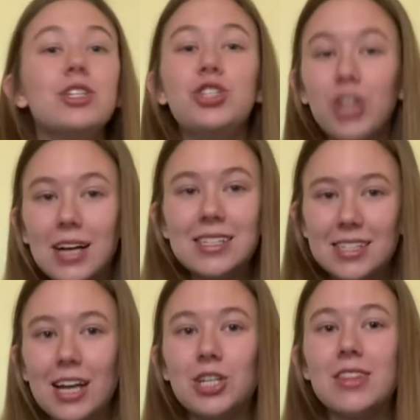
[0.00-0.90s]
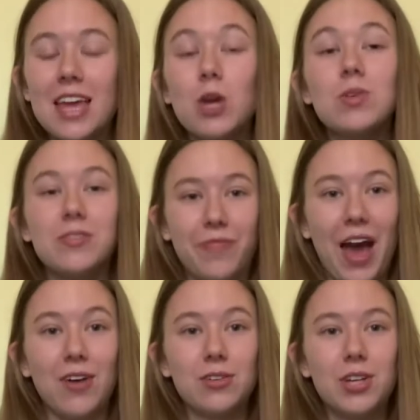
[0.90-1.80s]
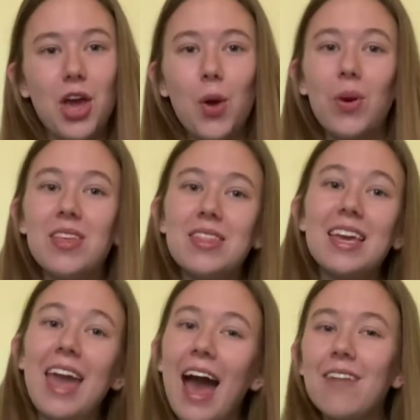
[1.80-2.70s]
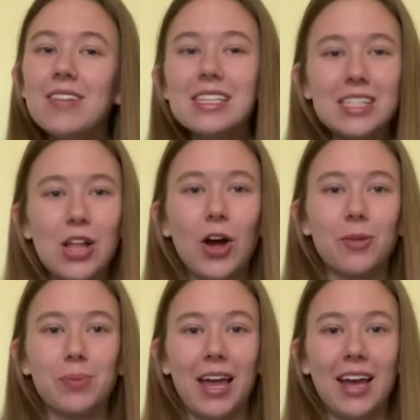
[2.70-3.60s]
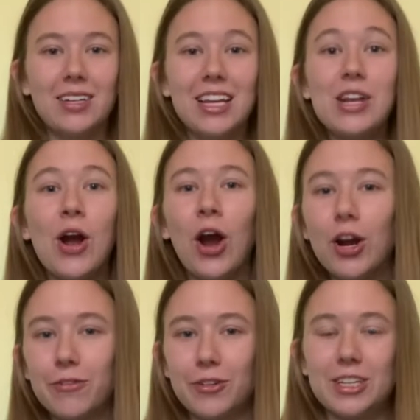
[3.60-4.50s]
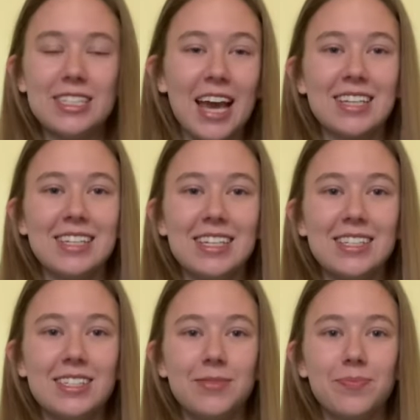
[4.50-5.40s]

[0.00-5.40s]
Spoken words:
just such a thing was found within the Cabinet slaughter plant in Hereford, Texas.